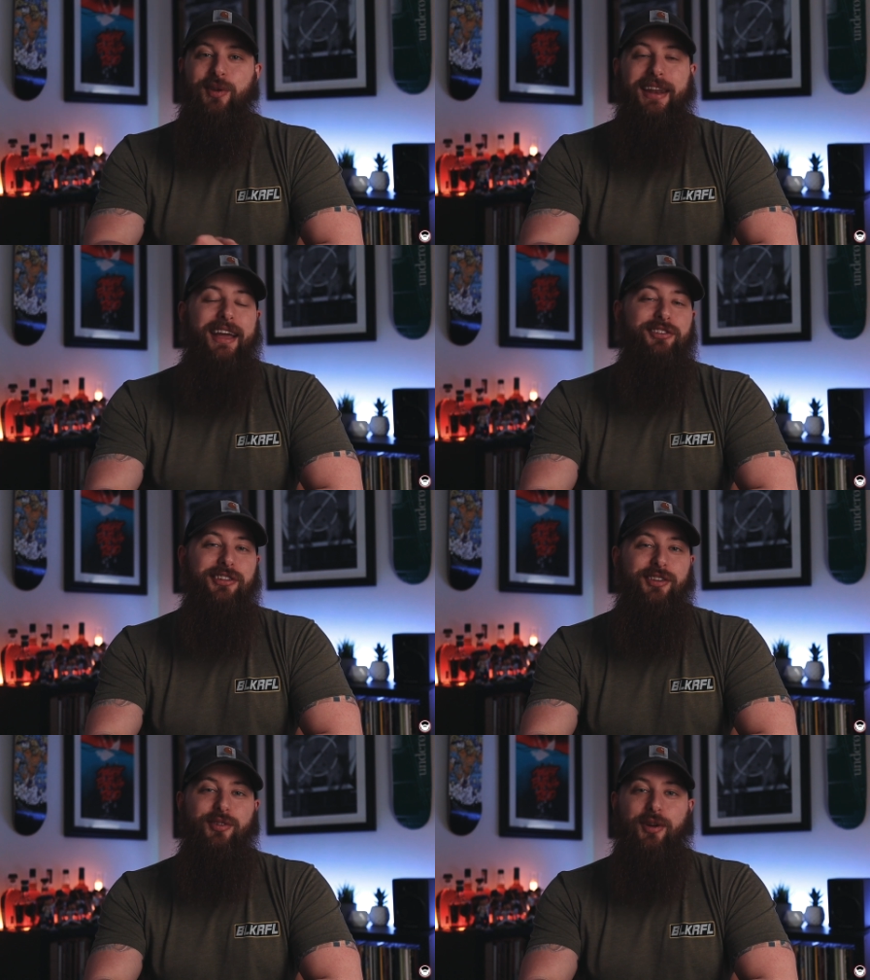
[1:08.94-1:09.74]
You can
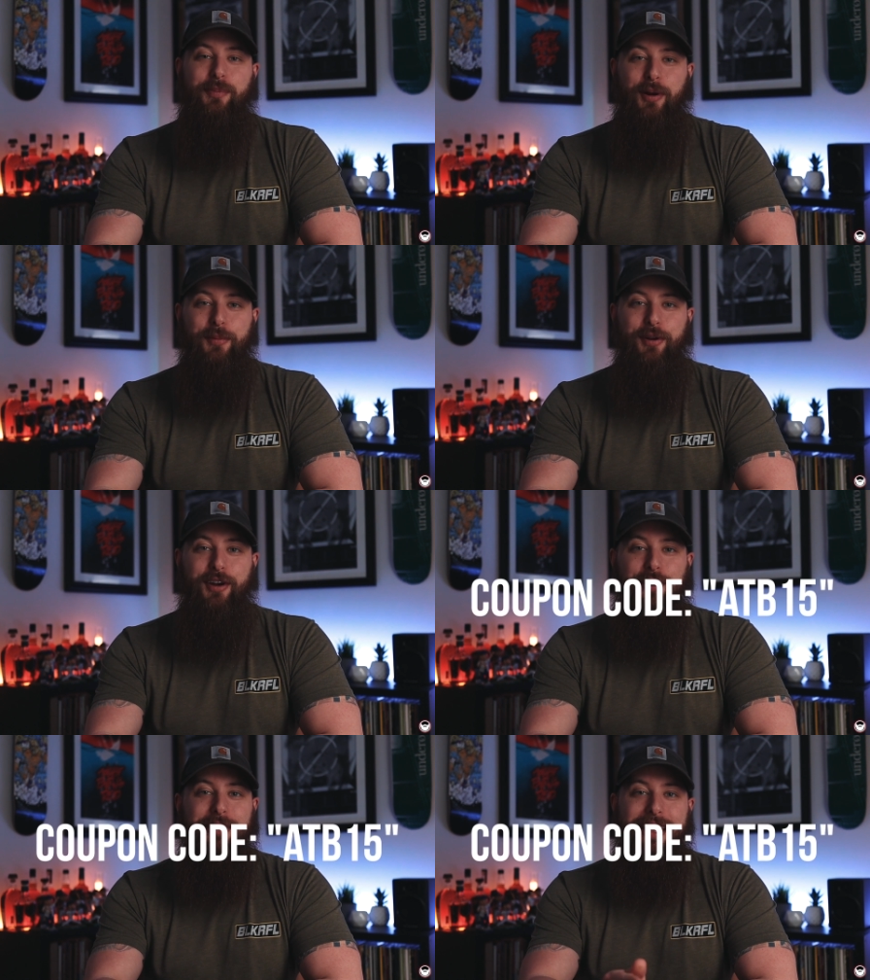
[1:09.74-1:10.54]
actually use our promo
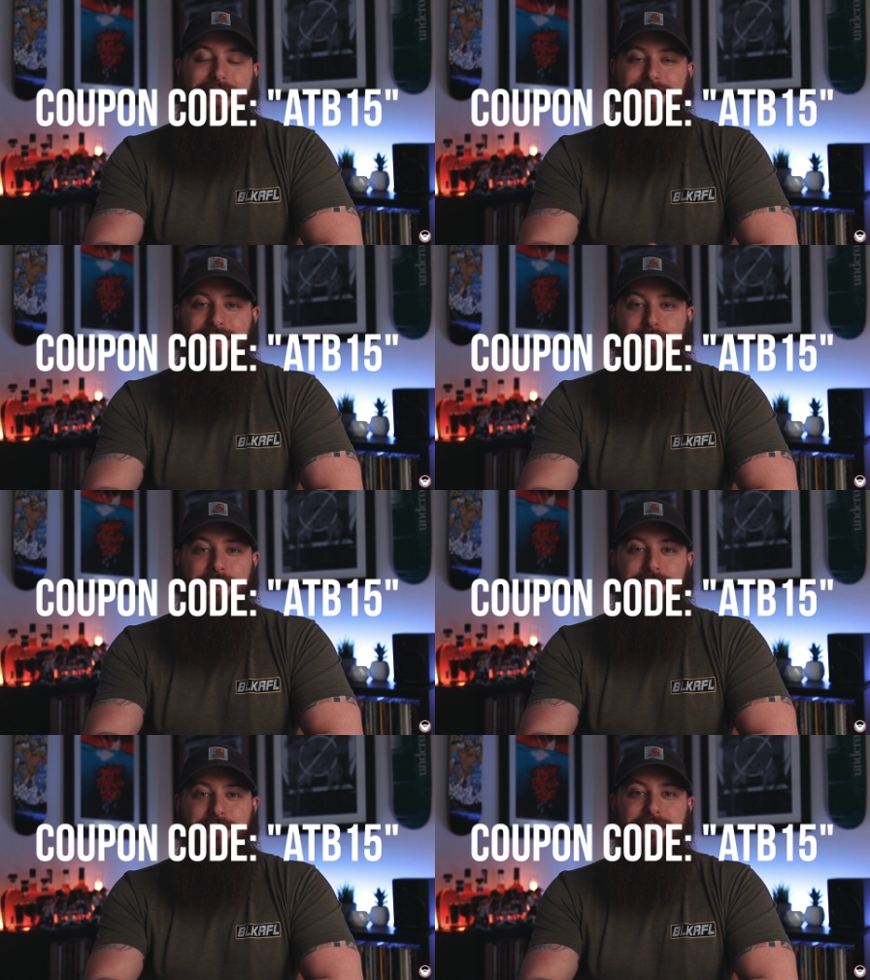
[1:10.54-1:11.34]
code
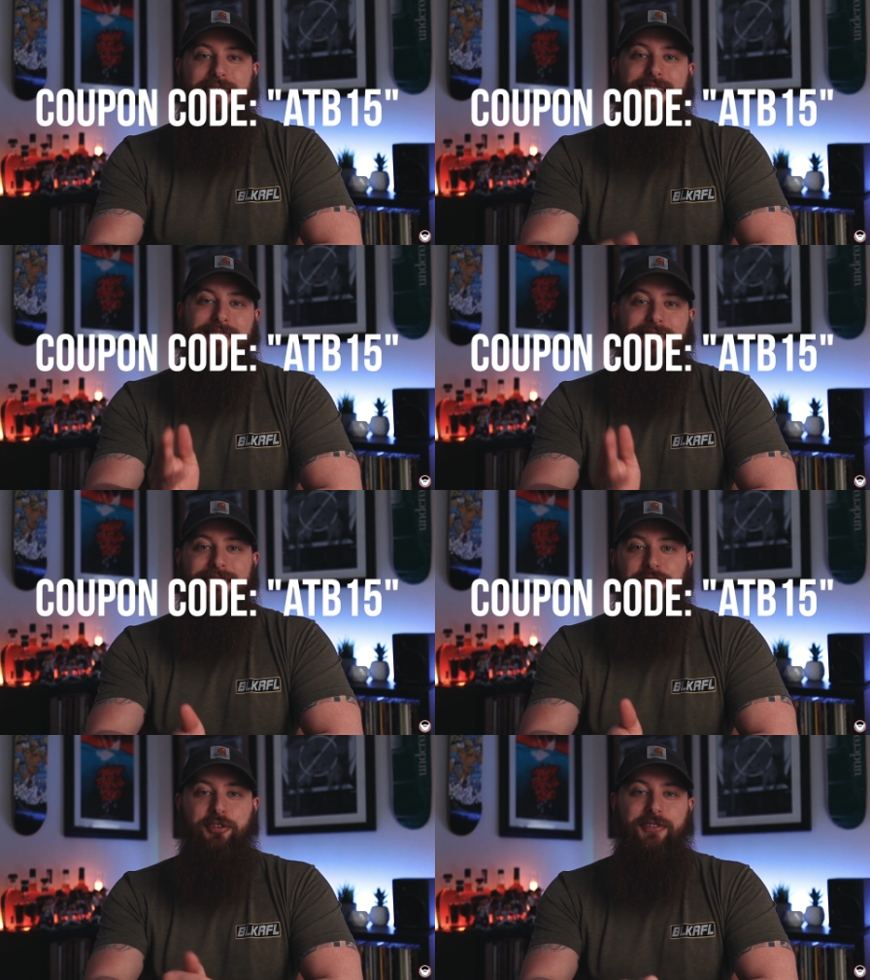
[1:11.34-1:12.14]
ATB15. It's gonna
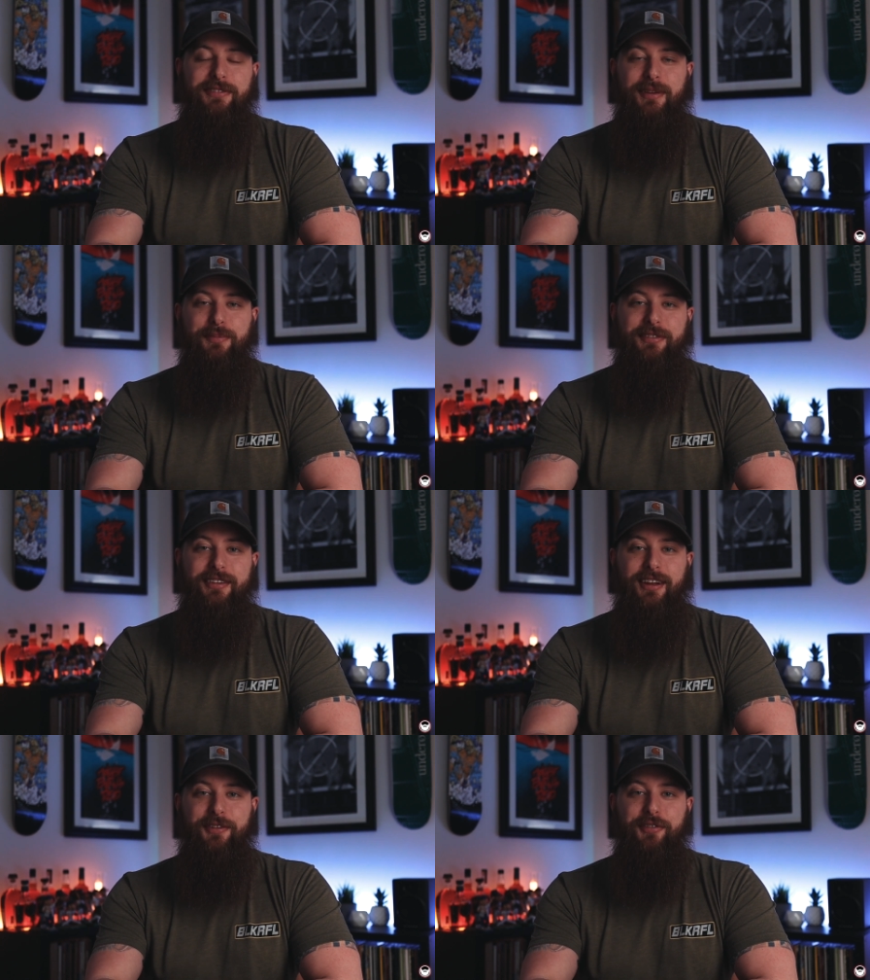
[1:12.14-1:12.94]
save you
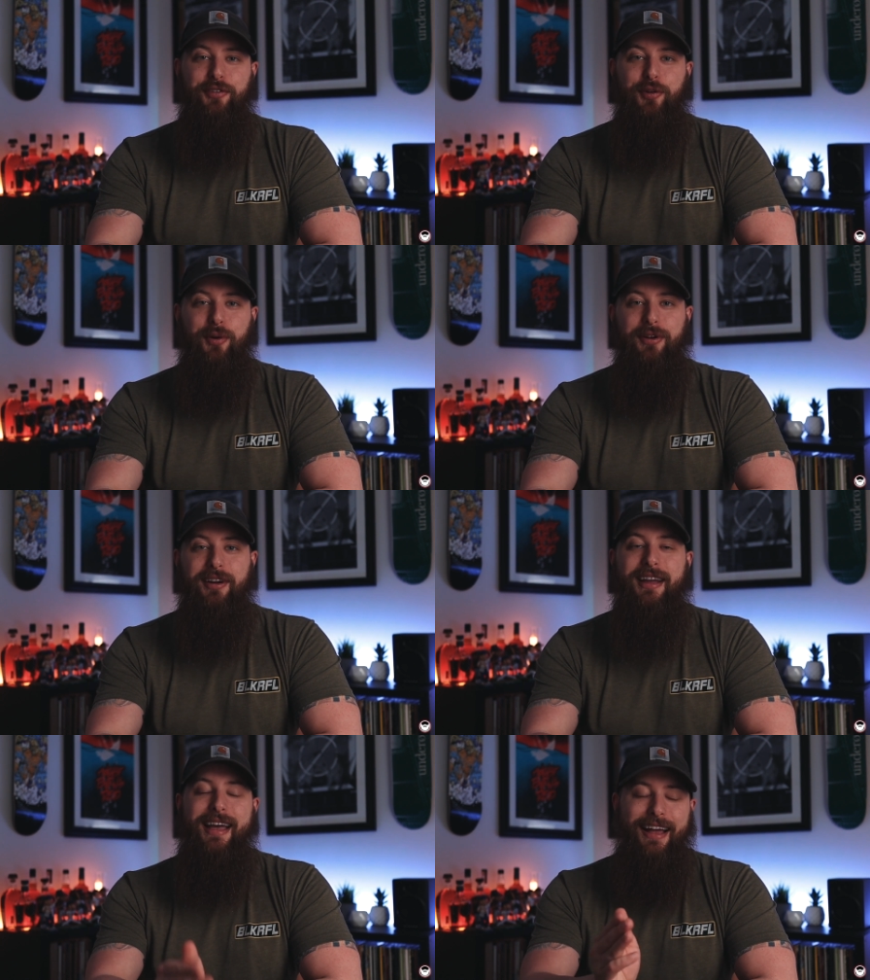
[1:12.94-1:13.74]
15% off of your
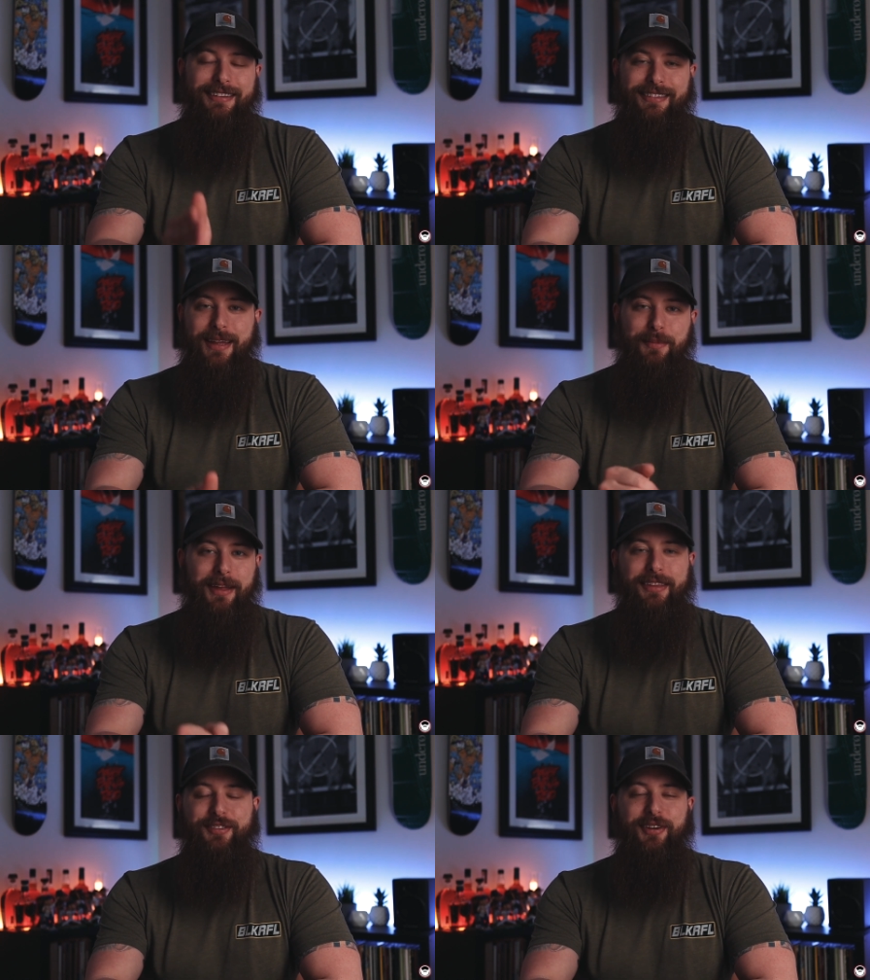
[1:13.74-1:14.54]
order. I stand
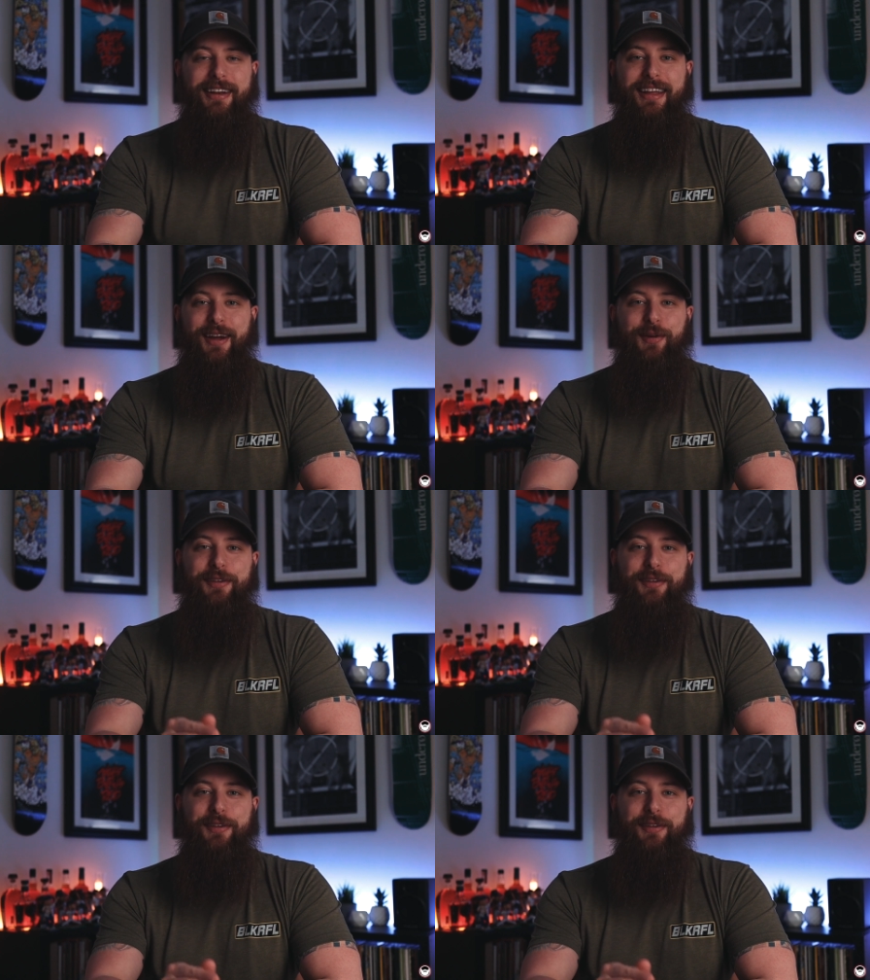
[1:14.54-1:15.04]
by this right now.